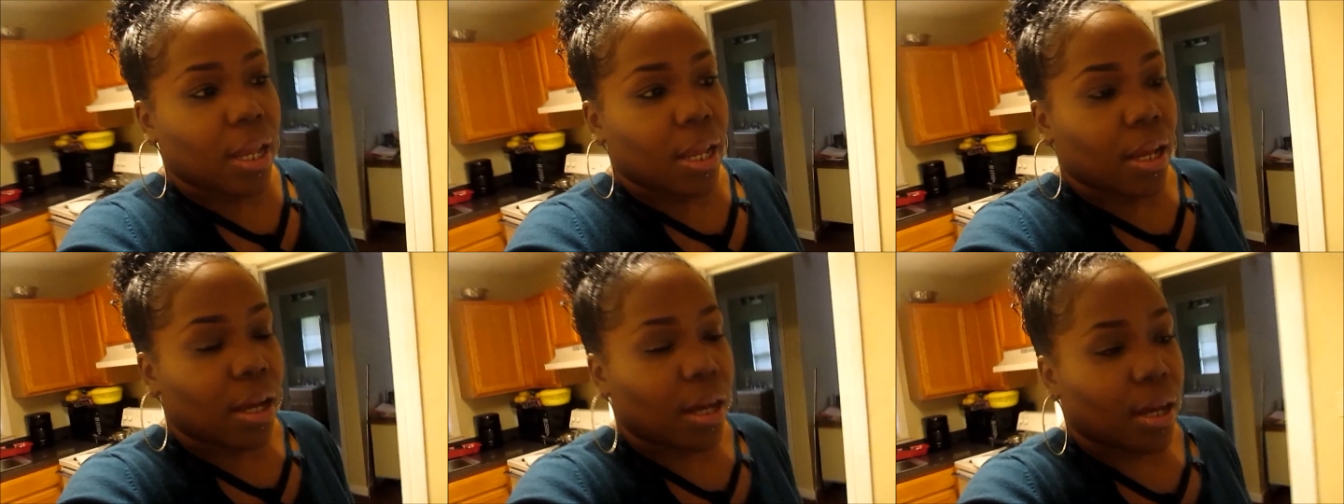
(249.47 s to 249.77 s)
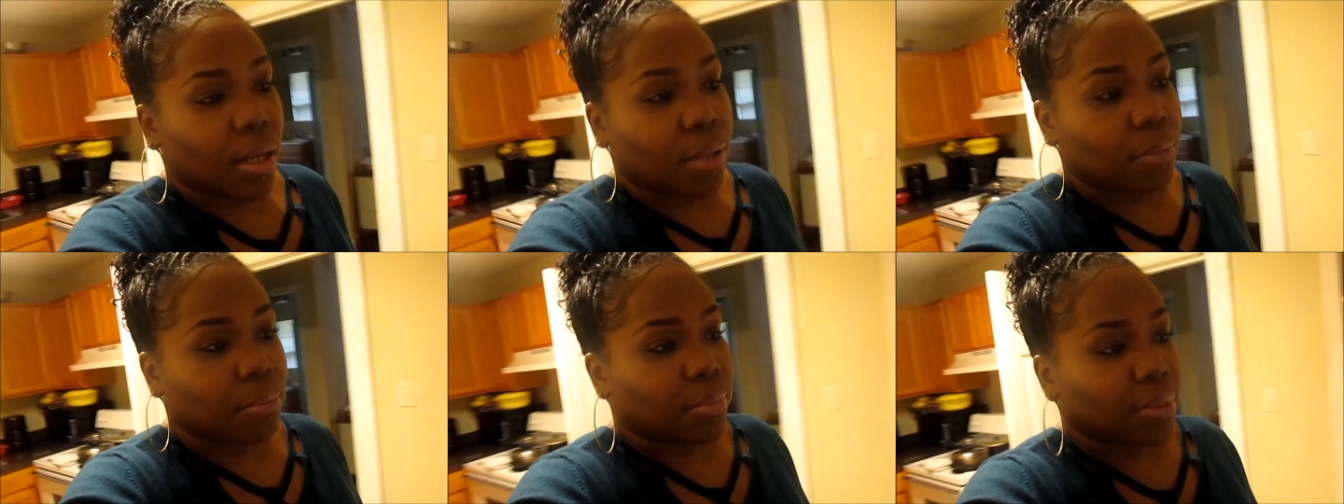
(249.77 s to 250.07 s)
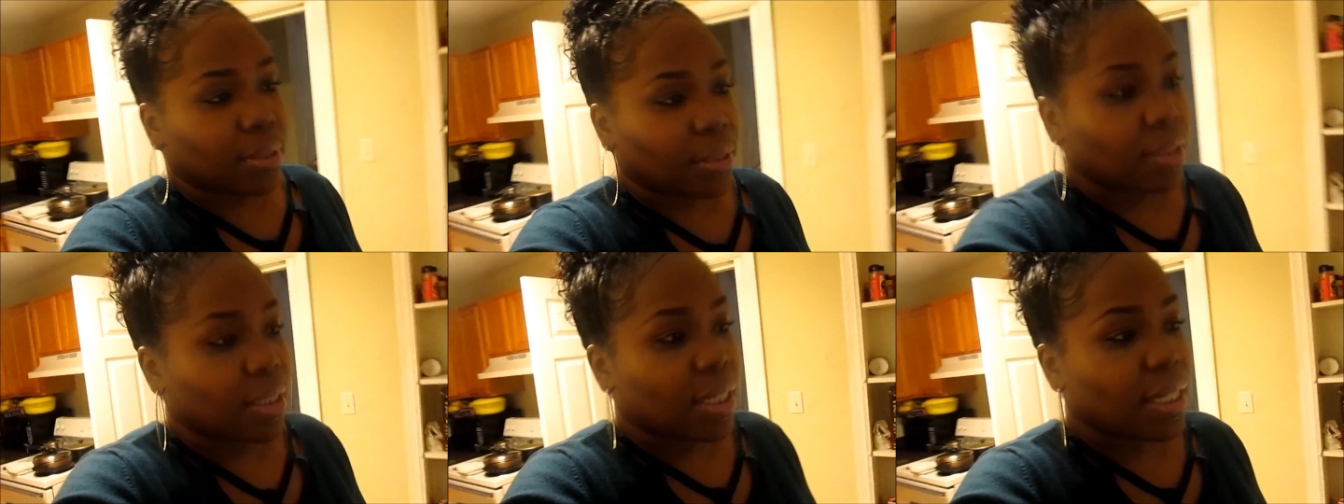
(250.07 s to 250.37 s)
Um,
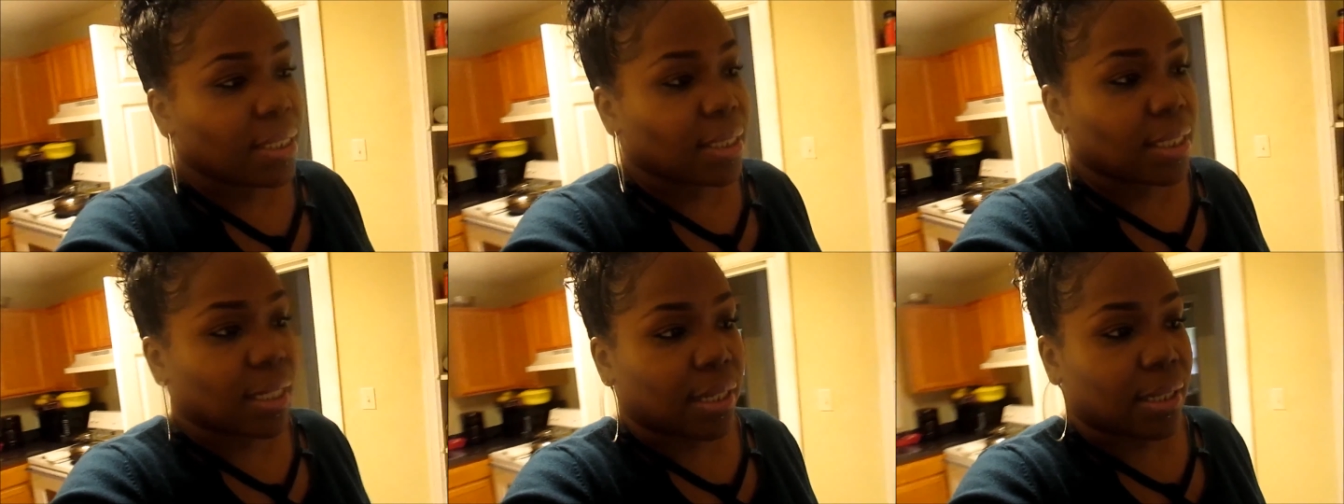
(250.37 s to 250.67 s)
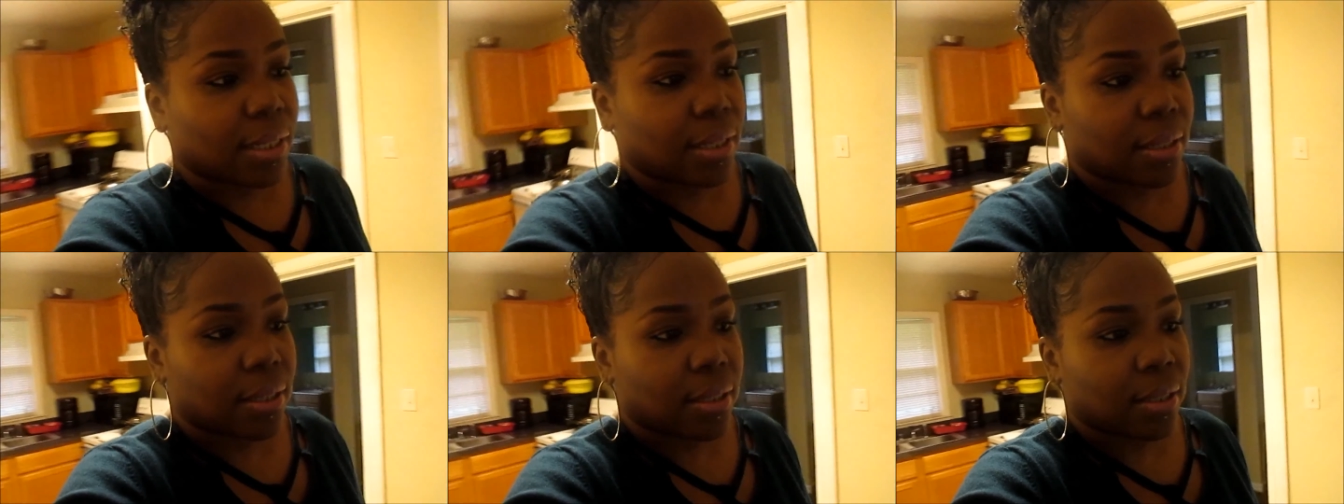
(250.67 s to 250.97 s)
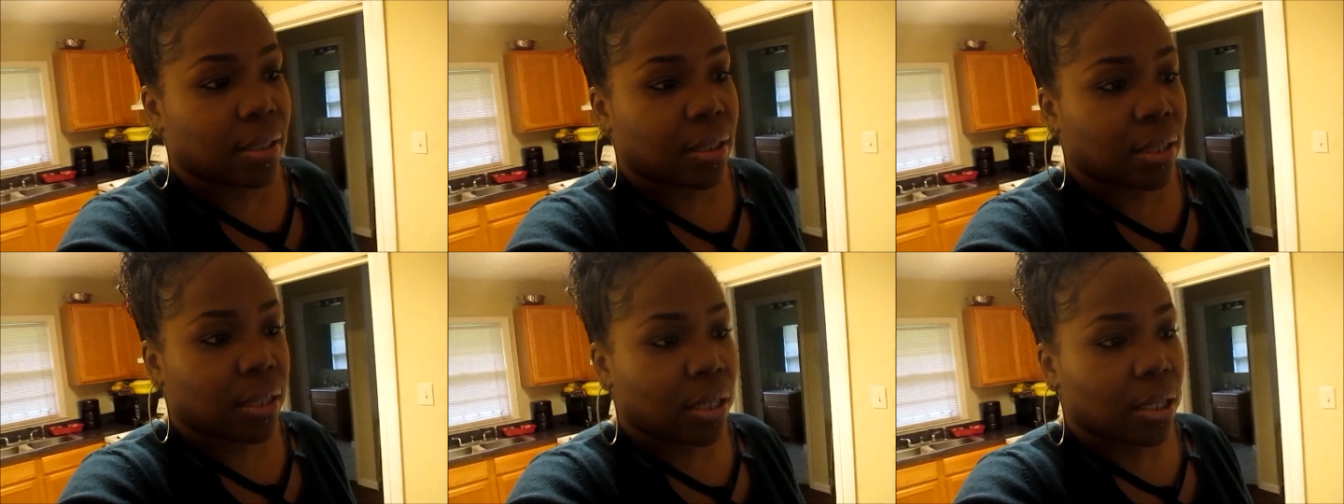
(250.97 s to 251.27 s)
Keyson,
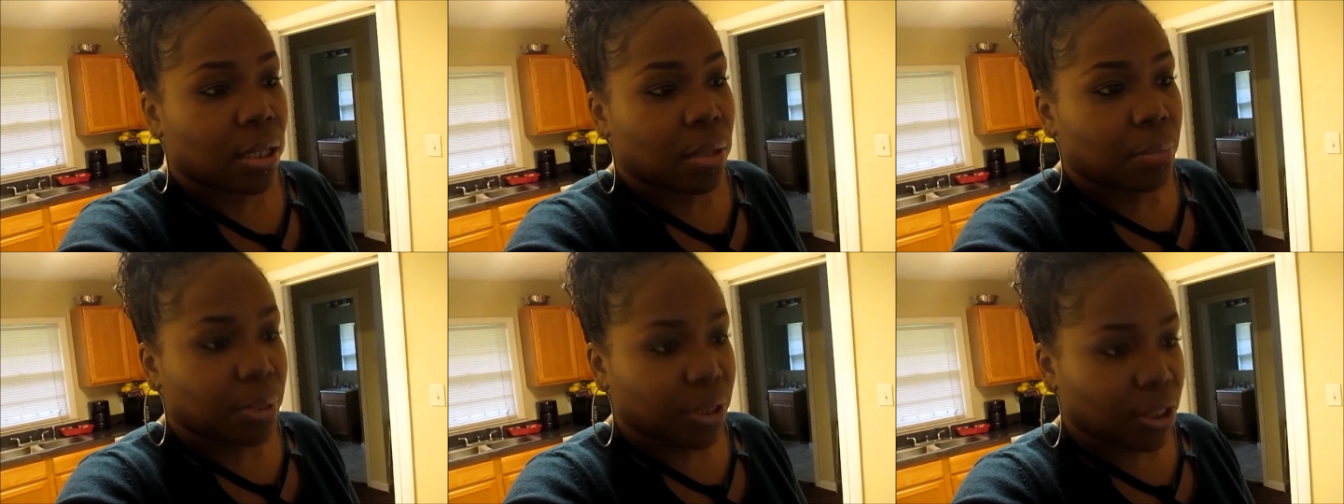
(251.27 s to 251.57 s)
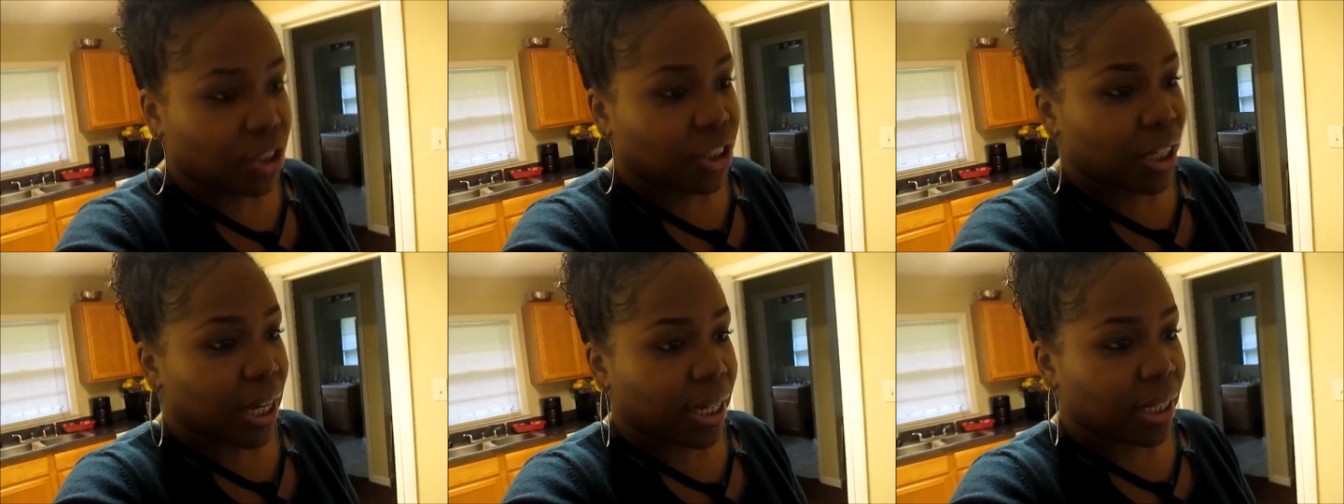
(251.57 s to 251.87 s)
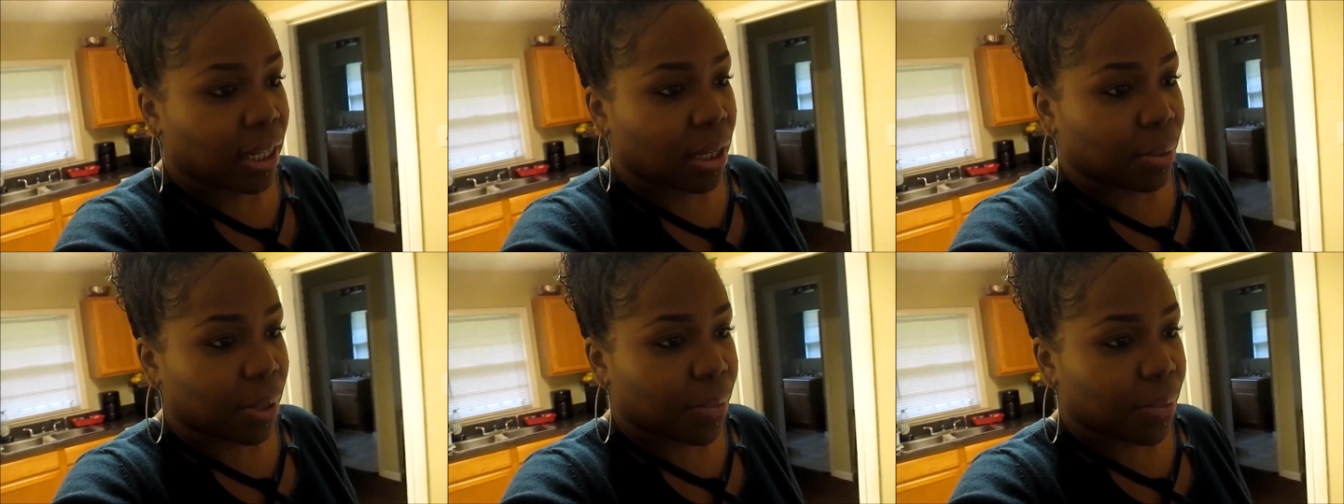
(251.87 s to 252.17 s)
put your jacket
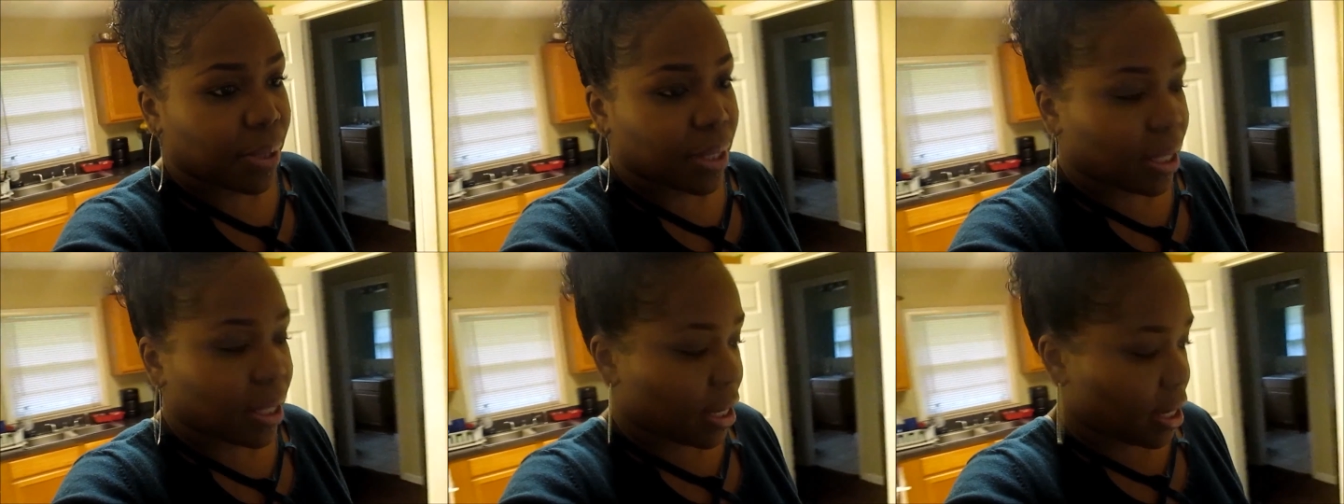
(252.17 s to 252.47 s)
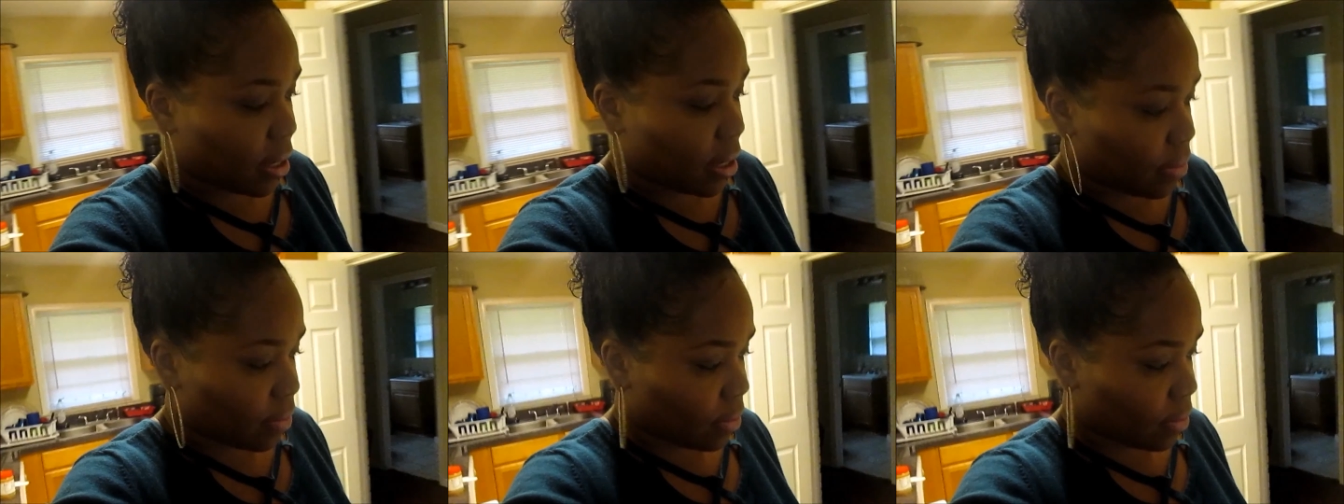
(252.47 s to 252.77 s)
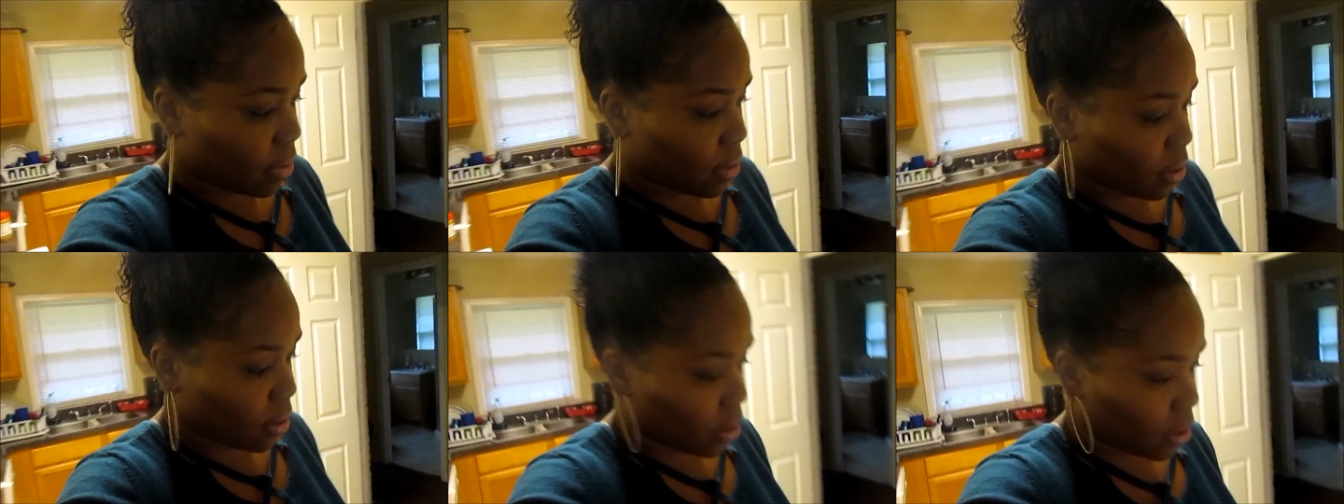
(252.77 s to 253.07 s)
on. We're ready to leave. Come
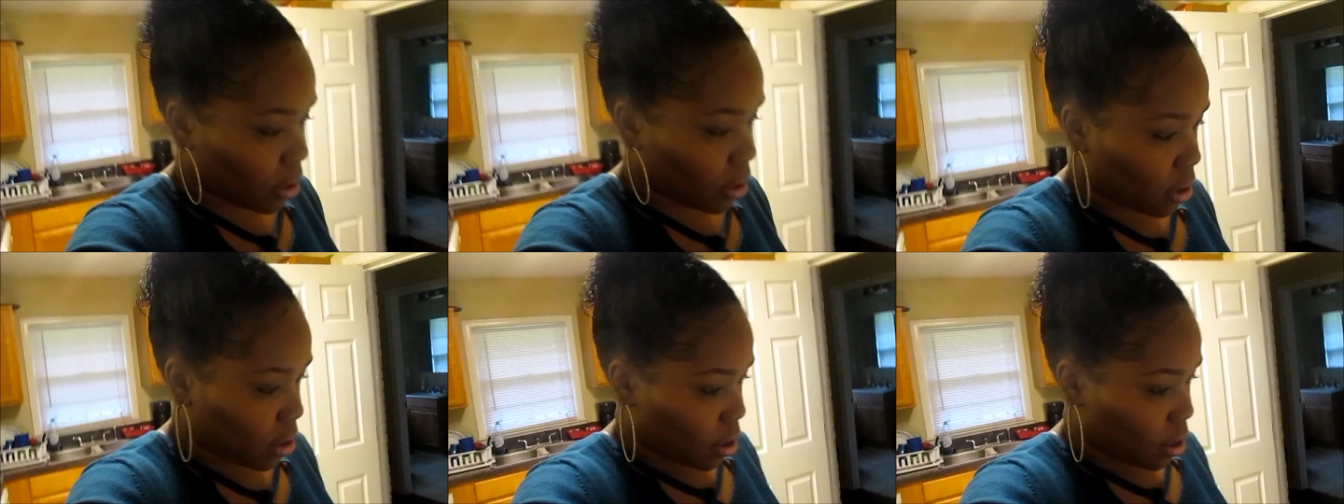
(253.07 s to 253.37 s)
on now.